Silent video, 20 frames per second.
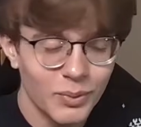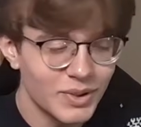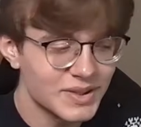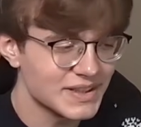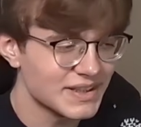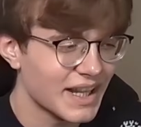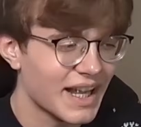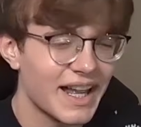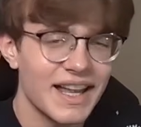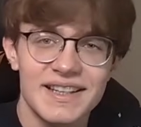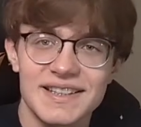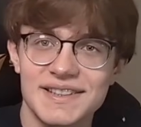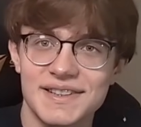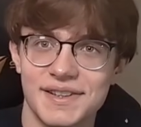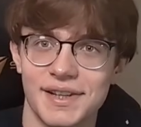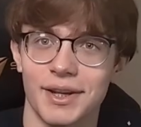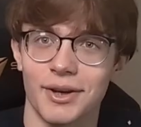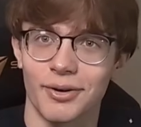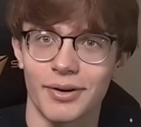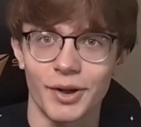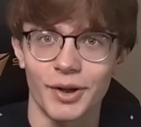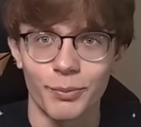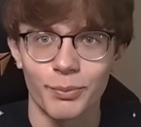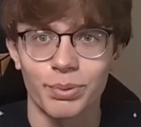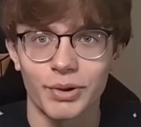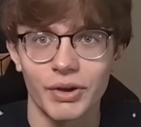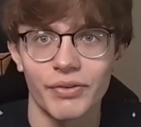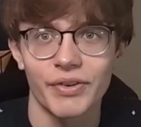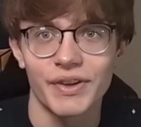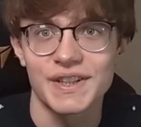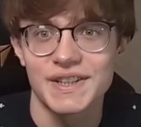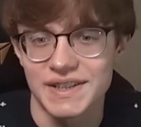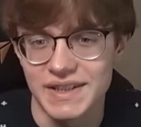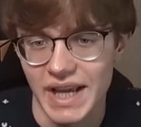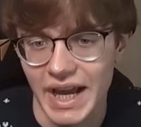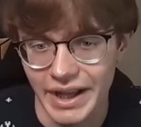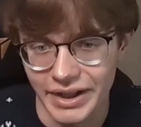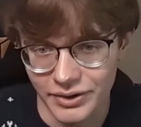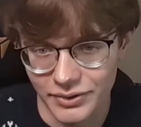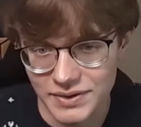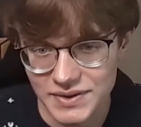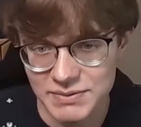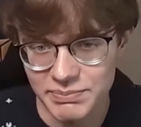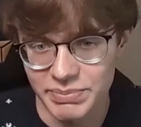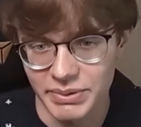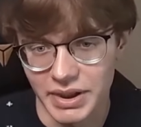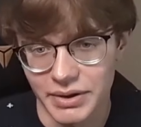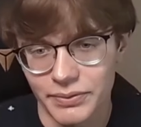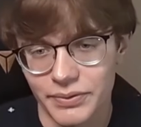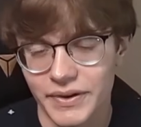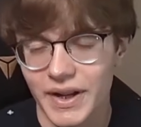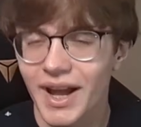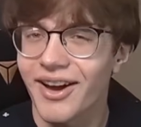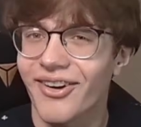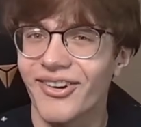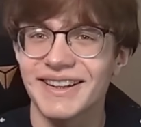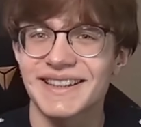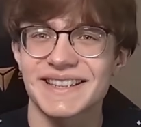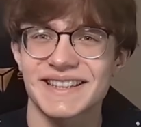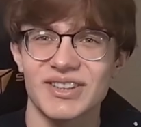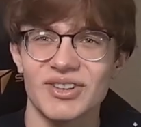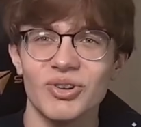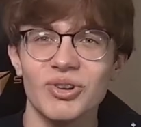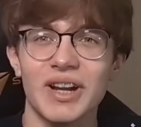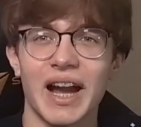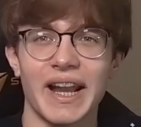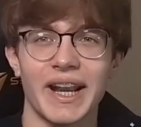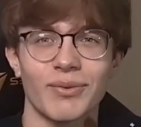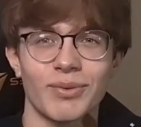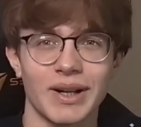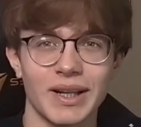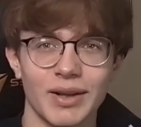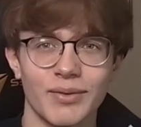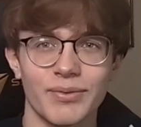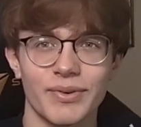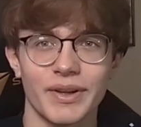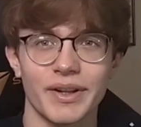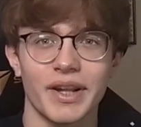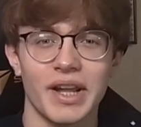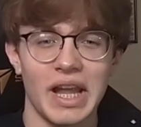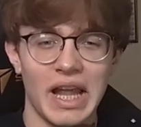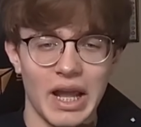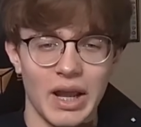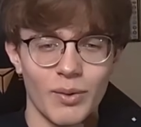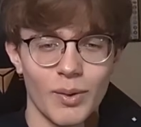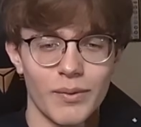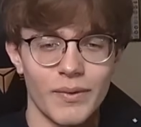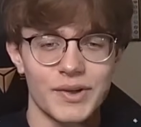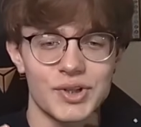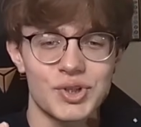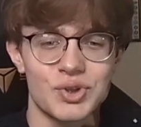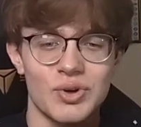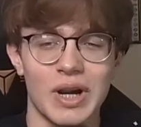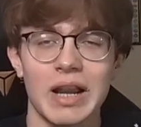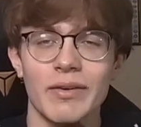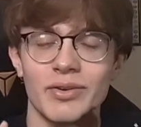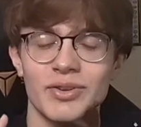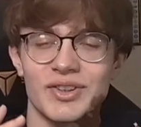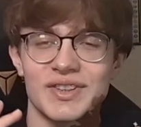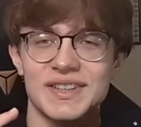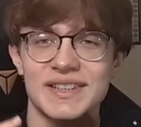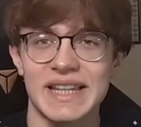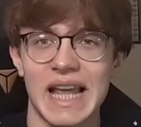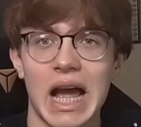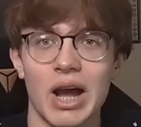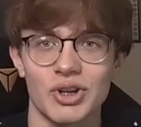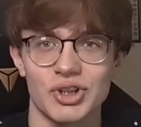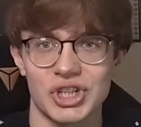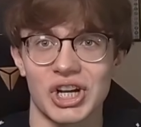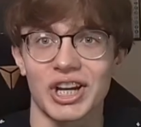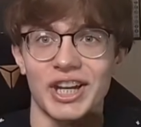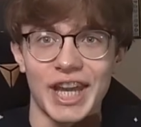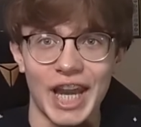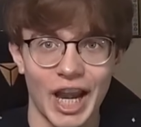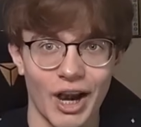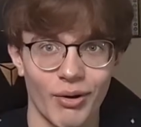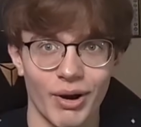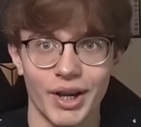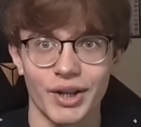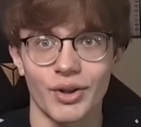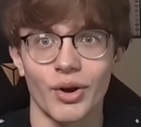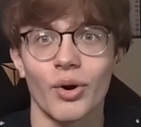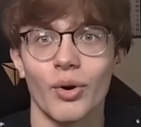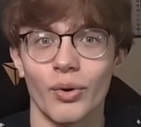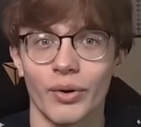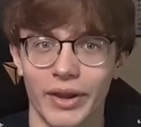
an S tier in previous standards, but for now it's still kind of relevant with a drive of nostalgia carrying the whole game.